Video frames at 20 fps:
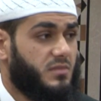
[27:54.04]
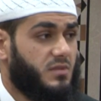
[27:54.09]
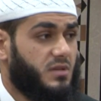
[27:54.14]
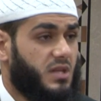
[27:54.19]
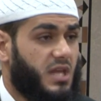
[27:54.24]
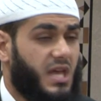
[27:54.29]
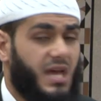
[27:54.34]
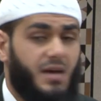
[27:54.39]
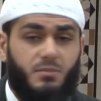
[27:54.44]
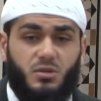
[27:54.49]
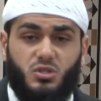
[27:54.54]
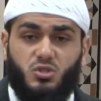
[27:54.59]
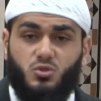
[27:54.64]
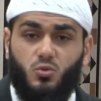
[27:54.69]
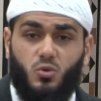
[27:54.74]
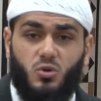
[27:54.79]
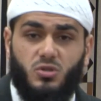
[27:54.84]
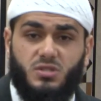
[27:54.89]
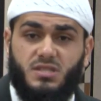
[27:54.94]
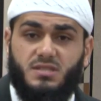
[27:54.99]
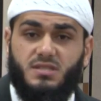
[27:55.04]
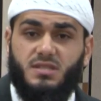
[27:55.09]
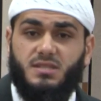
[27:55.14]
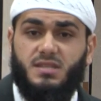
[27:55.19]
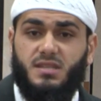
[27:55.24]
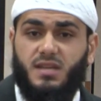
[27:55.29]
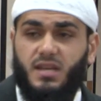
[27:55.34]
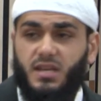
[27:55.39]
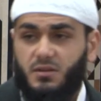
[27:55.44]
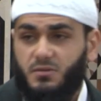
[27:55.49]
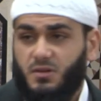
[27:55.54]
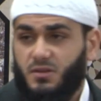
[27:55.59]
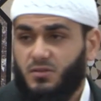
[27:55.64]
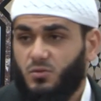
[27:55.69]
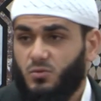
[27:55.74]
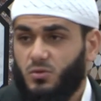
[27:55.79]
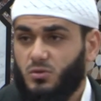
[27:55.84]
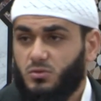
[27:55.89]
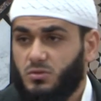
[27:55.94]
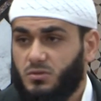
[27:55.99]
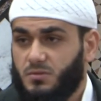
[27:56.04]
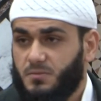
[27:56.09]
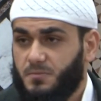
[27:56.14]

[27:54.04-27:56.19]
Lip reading: How much worse is it today around the world?